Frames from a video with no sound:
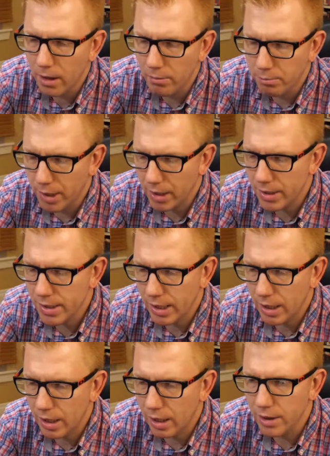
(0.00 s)
But
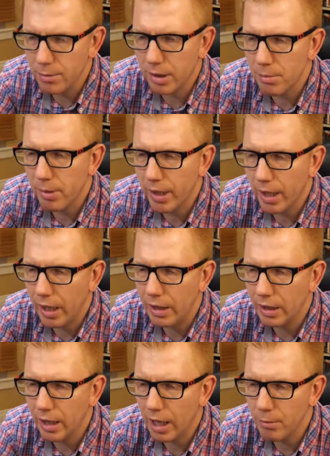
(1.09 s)
ultimately, my
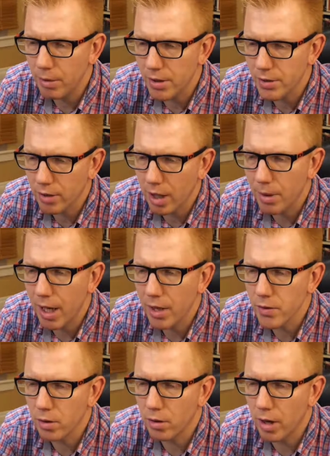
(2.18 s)
aim game is to get my
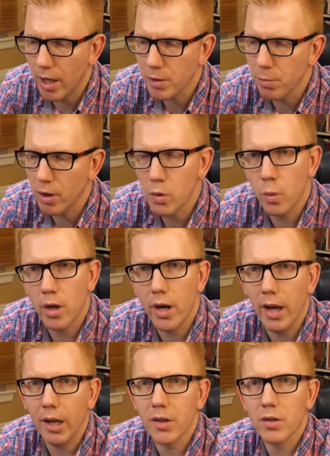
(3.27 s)
hands on Xbox One
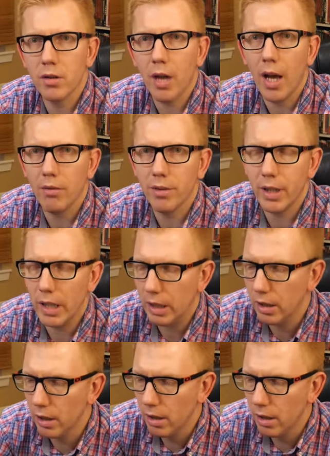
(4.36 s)
X to have the